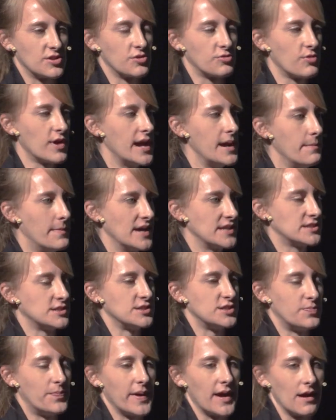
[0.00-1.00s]
They're great
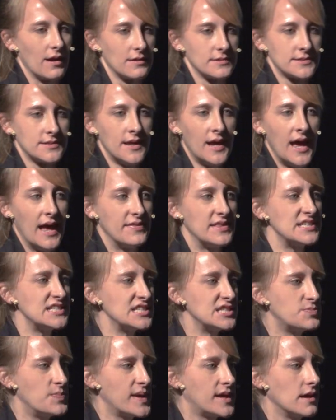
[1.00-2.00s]
message bearers. And this
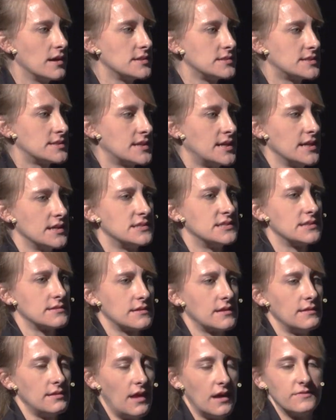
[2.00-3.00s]
is because kids
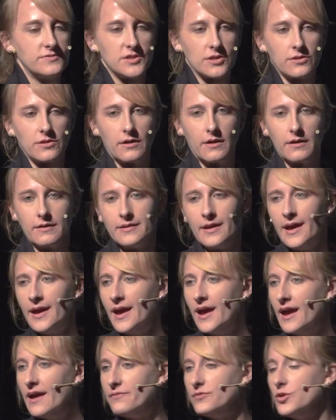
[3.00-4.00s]
love to learn.
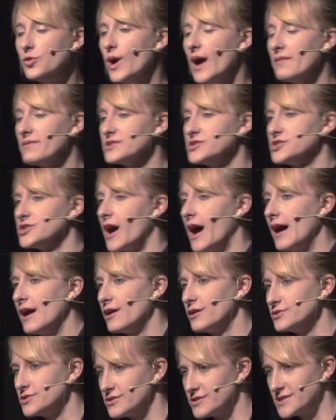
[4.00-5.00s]
If you have a
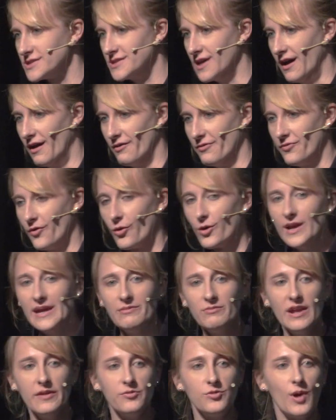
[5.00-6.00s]
child yourself, or
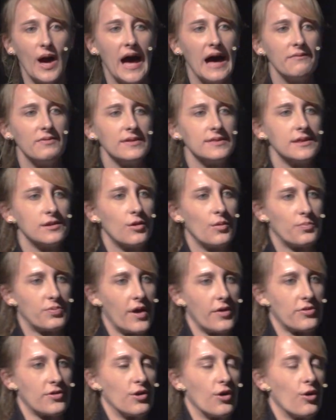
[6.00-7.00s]
even if you have a little
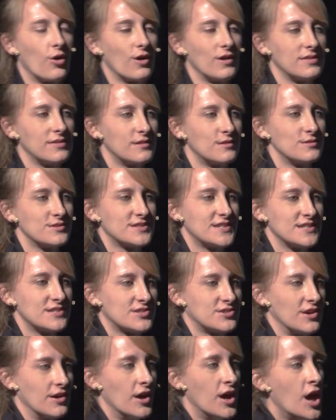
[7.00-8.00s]
brother or a little
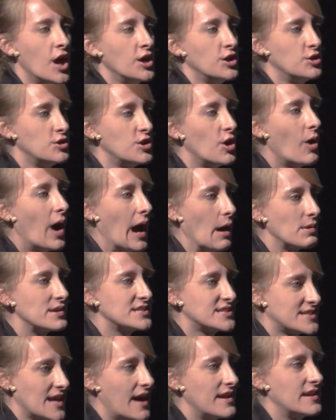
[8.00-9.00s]
sister, you know how
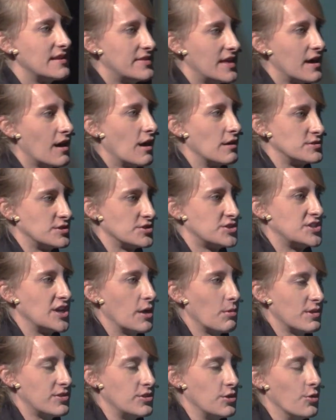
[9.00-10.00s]
excited they are to
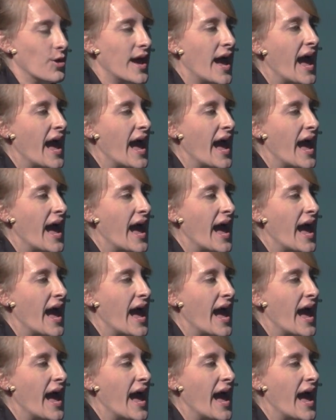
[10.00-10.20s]
share with you